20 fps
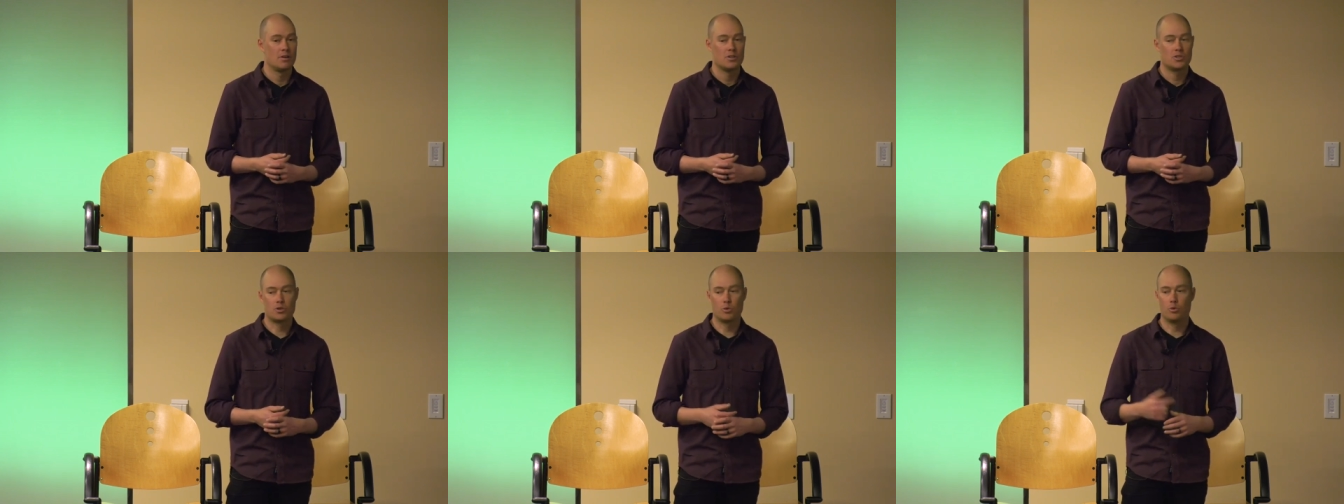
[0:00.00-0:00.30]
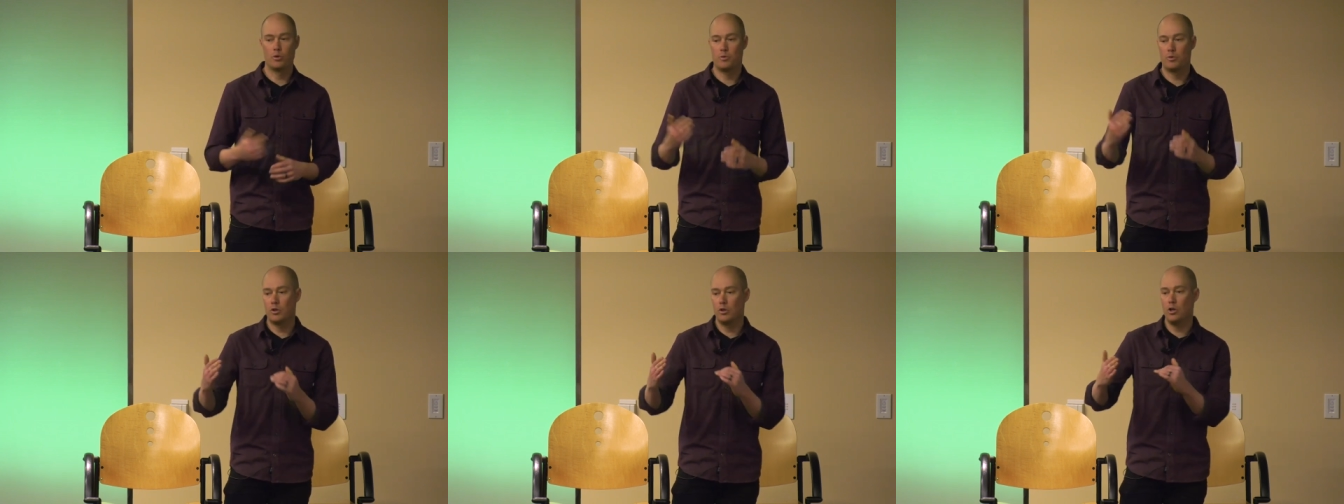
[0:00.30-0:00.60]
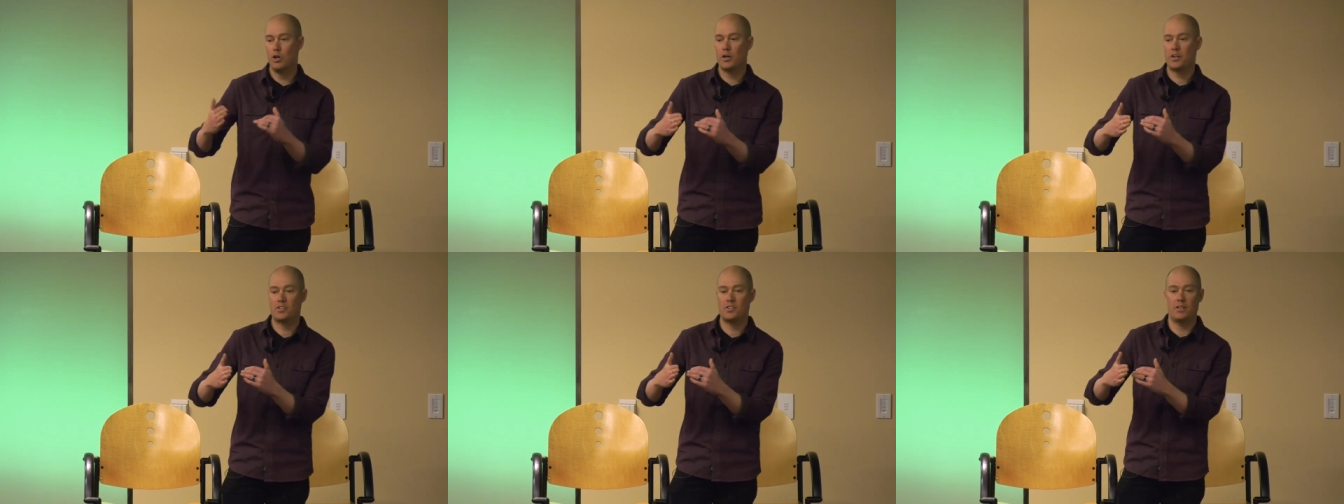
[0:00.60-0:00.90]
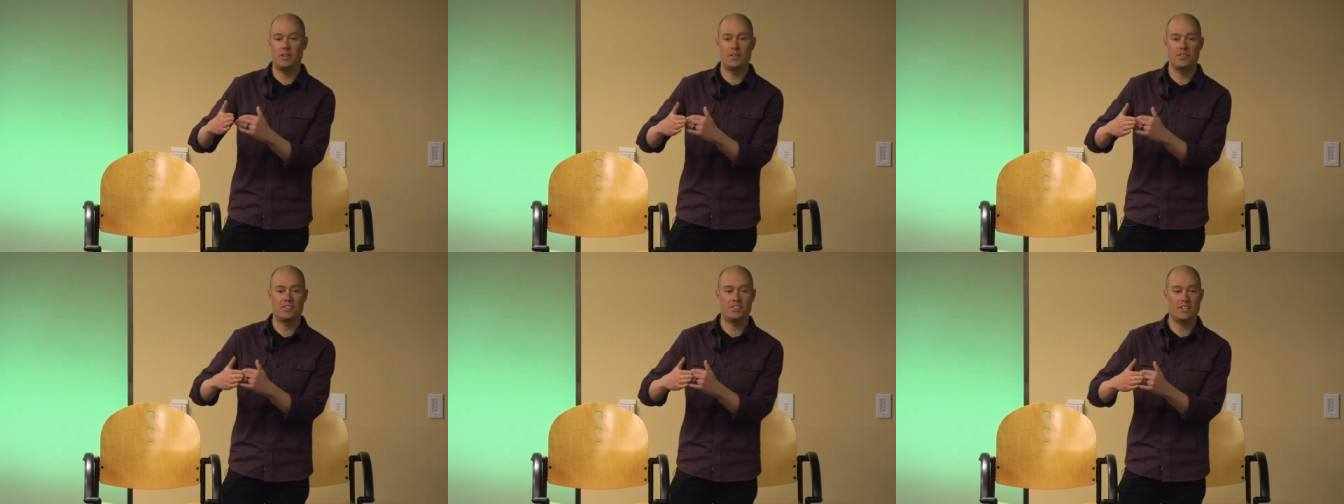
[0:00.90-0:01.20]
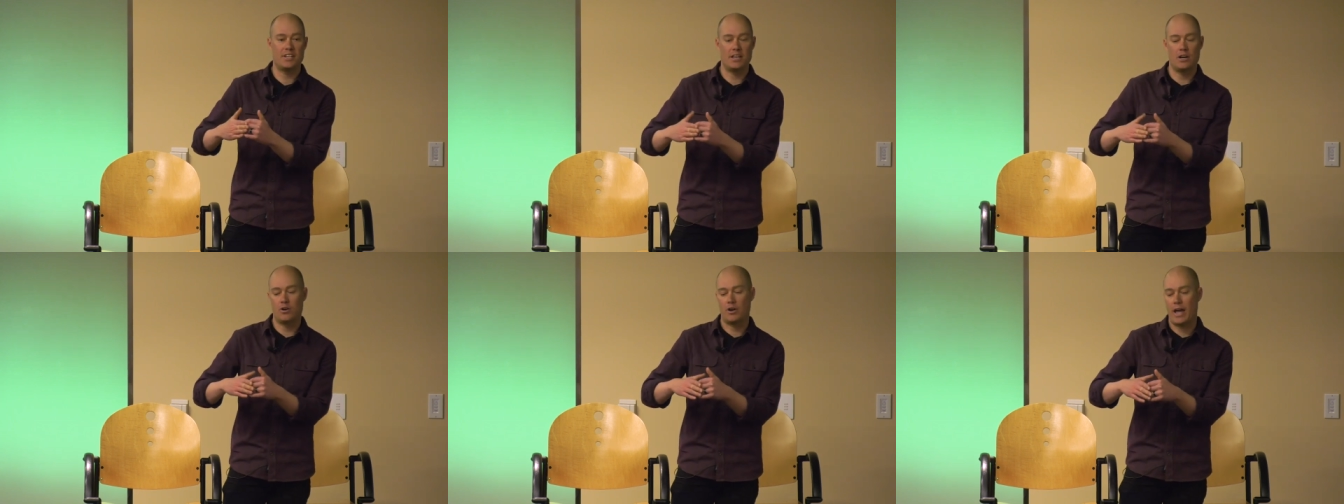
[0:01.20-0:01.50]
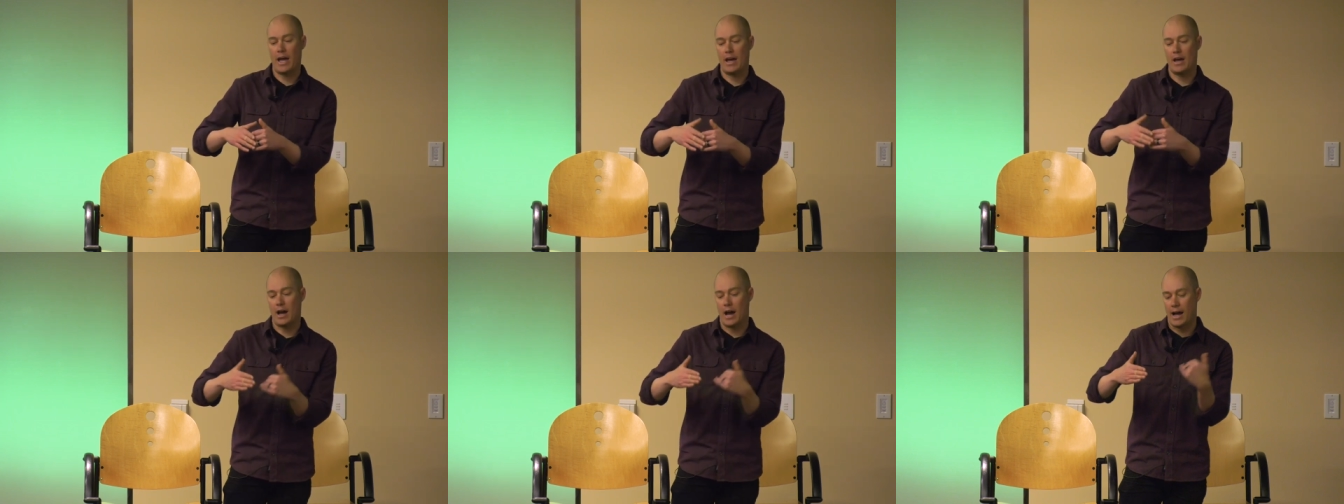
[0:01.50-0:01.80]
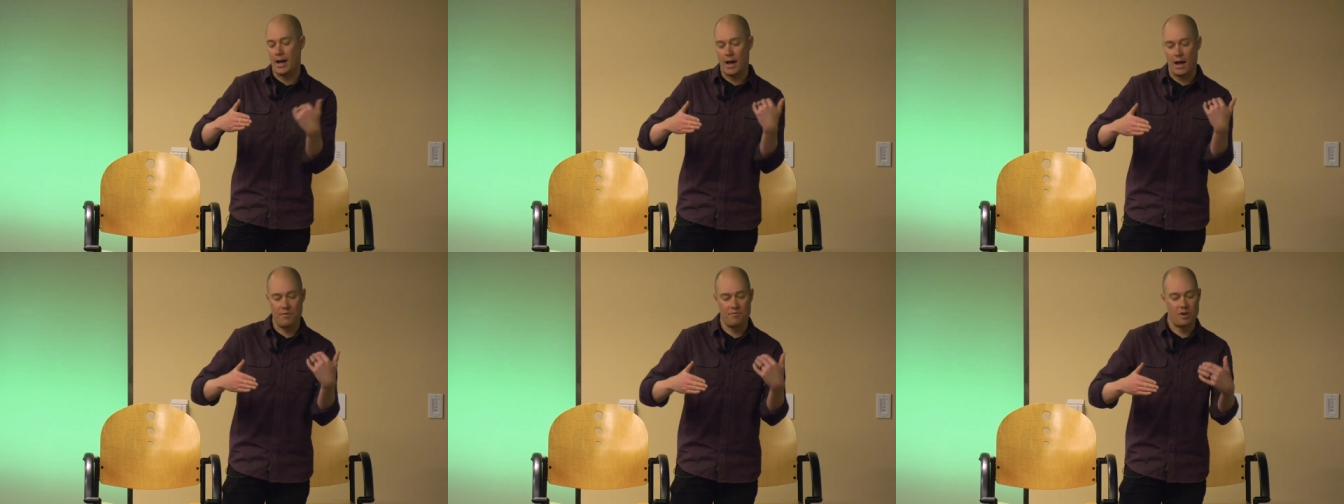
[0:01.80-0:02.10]
So when we looked and see, OK,
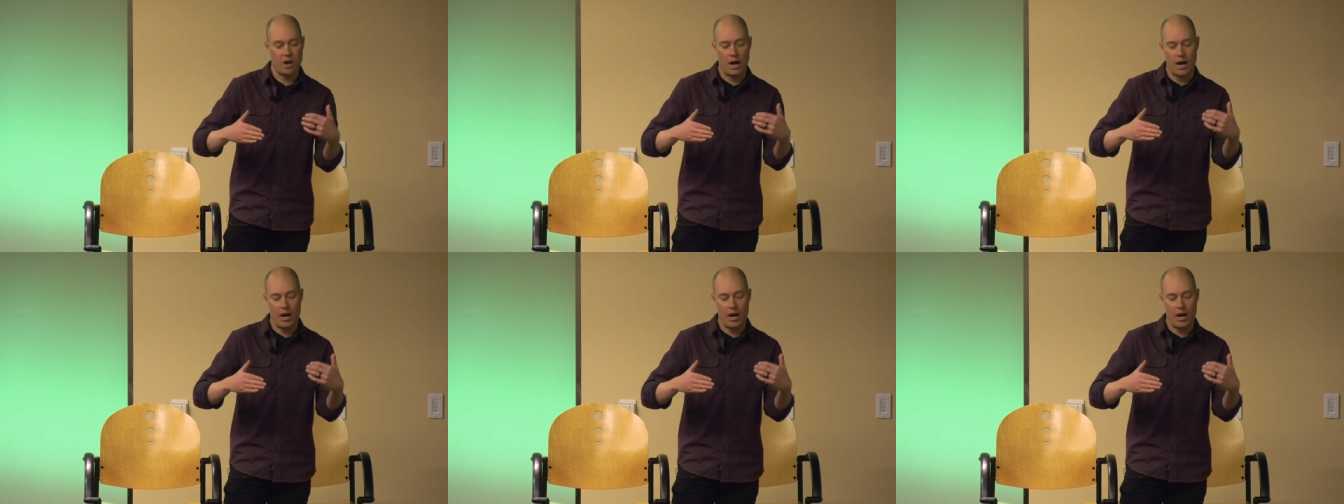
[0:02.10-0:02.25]
I've